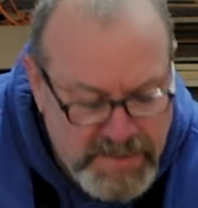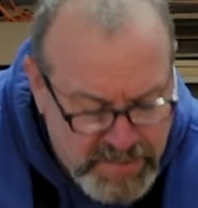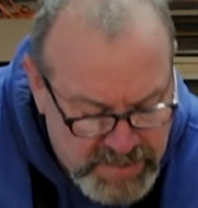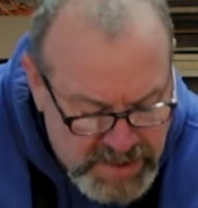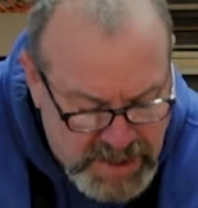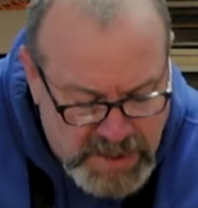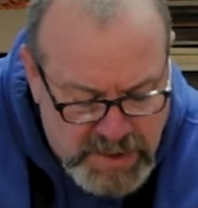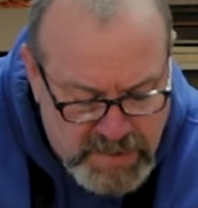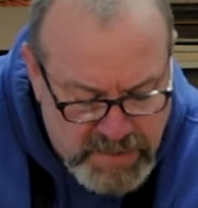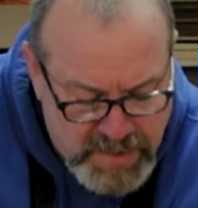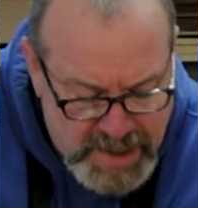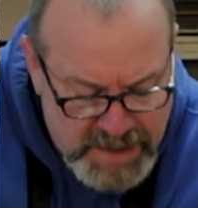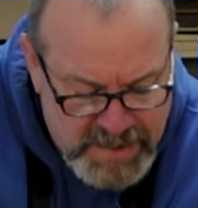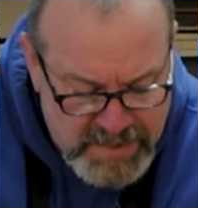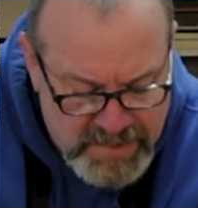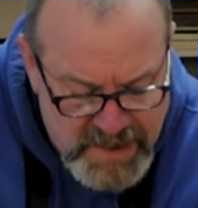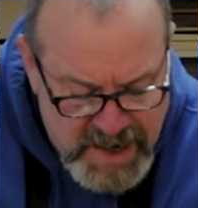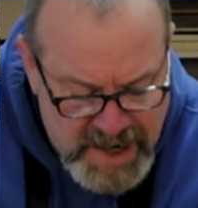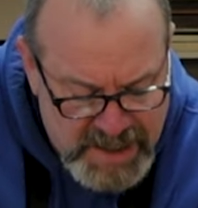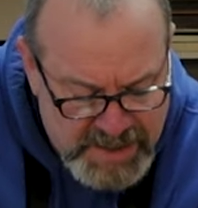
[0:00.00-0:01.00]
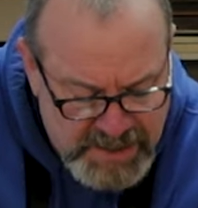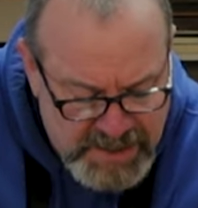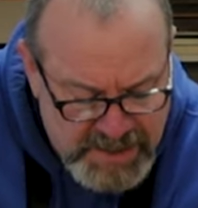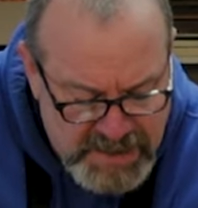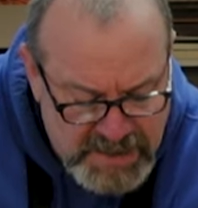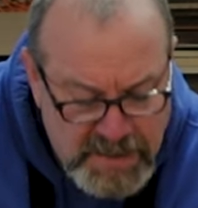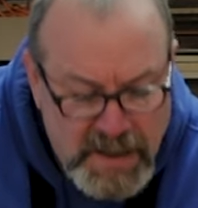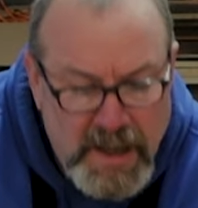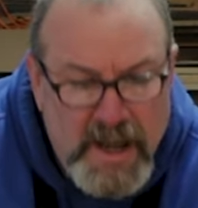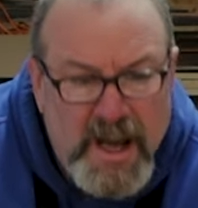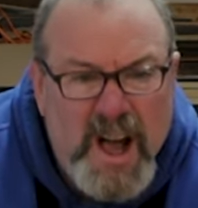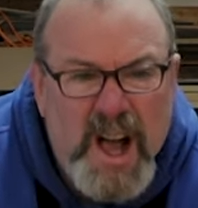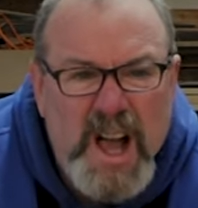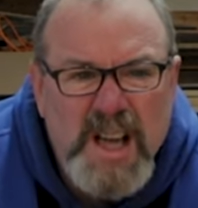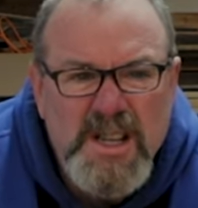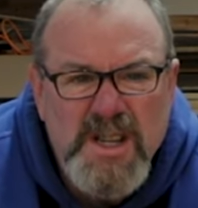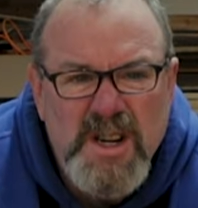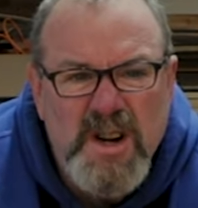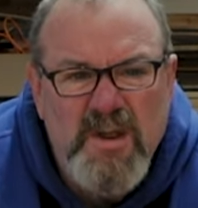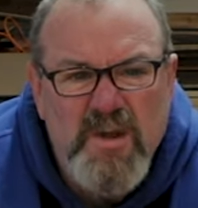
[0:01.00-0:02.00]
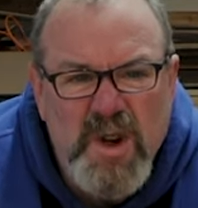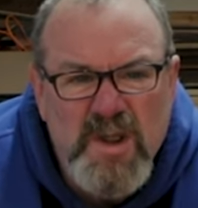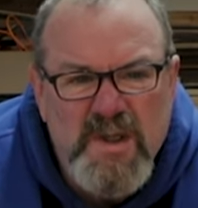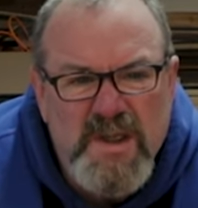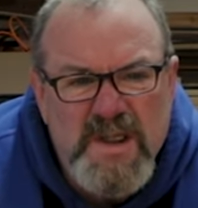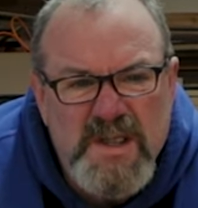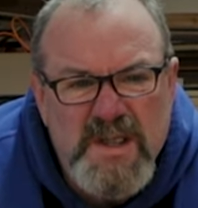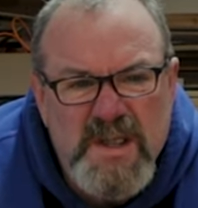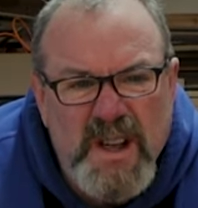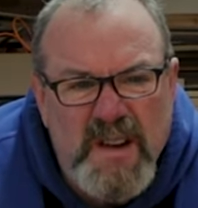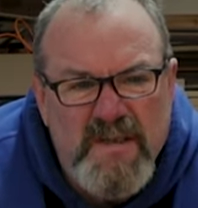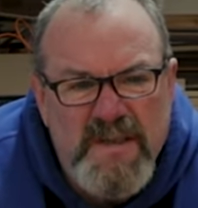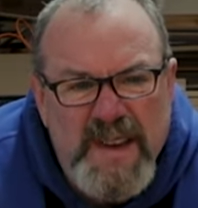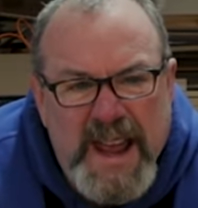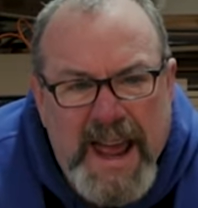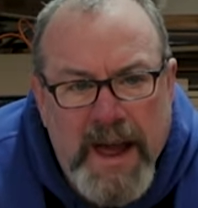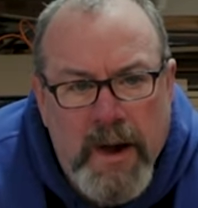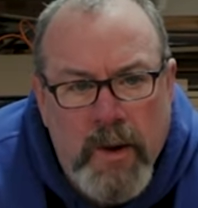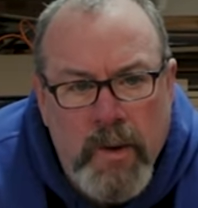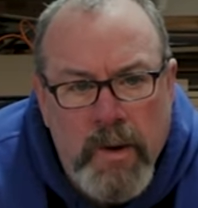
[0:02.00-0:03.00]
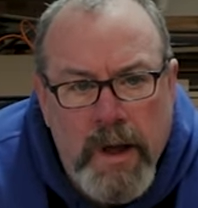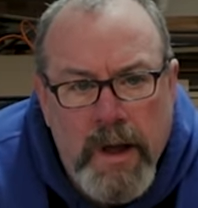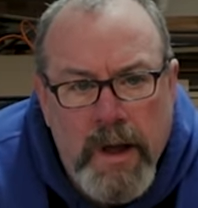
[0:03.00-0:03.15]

so we got grain direction. I should have wrote this stuff down.